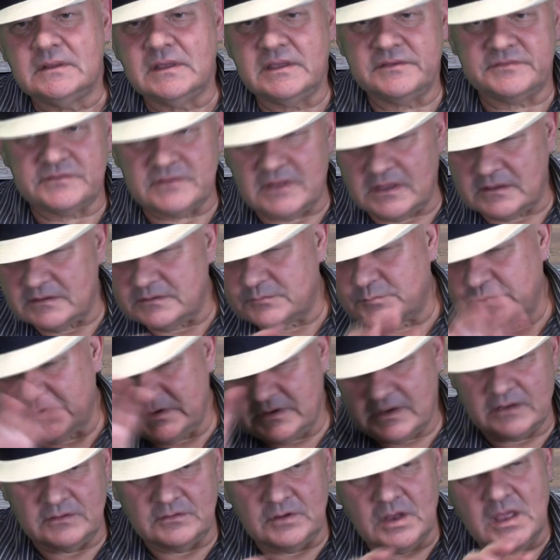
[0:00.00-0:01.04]
even though we
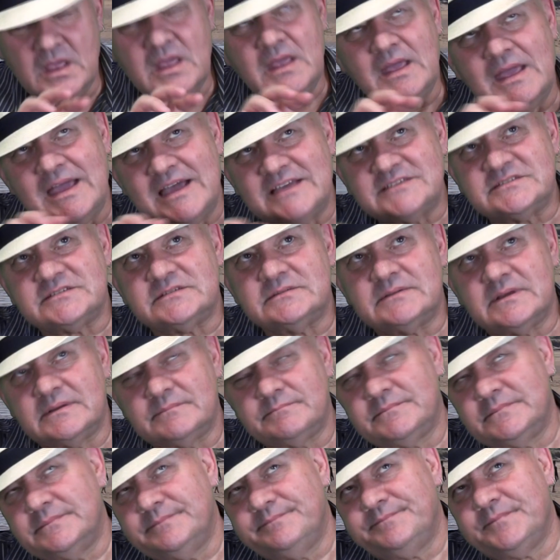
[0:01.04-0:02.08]
don't,
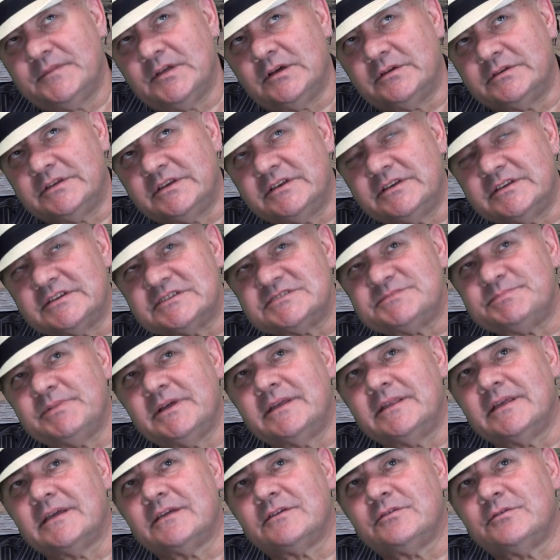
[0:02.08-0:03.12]
I didn't
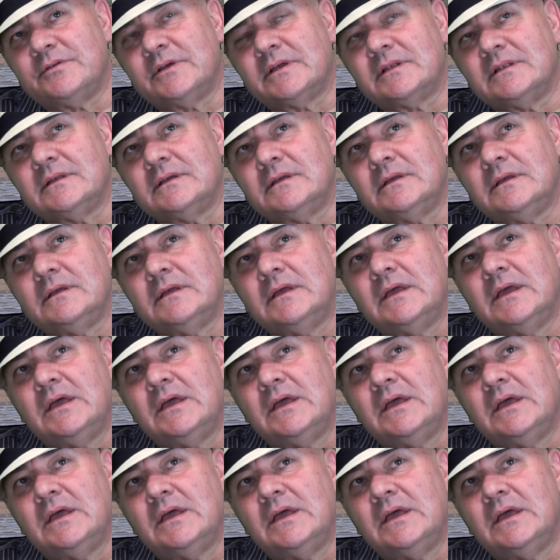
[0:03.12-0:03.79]
explain that correctly.